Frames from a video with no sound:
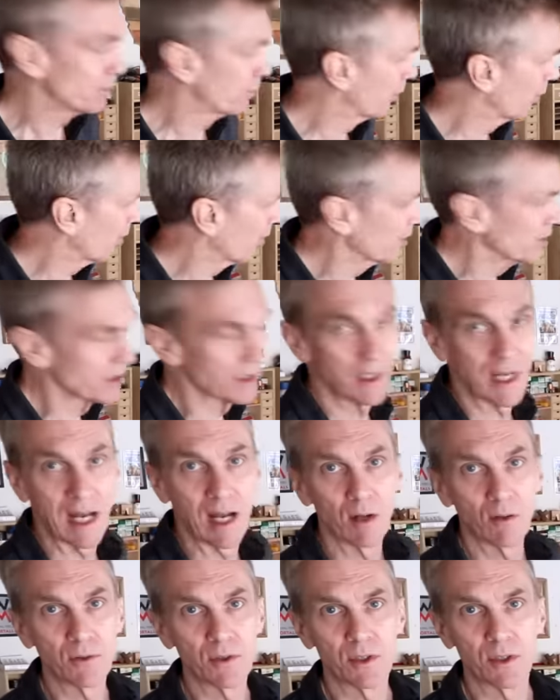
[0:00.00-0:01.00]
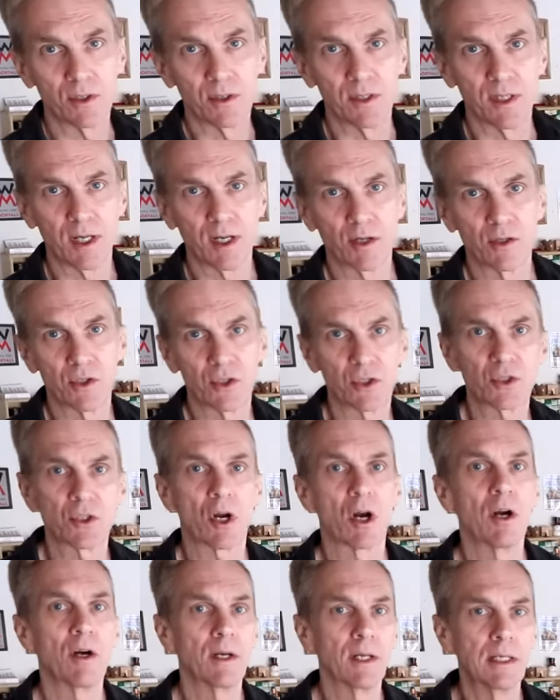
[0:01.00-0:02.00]
boards down to their
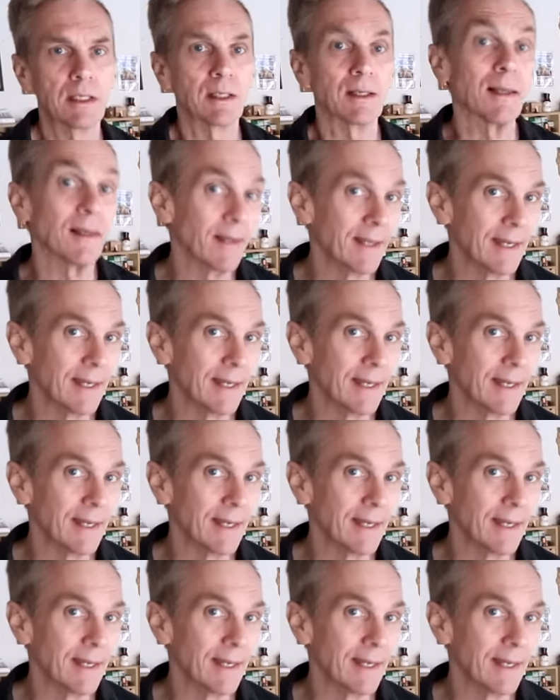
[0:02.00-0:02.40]
starting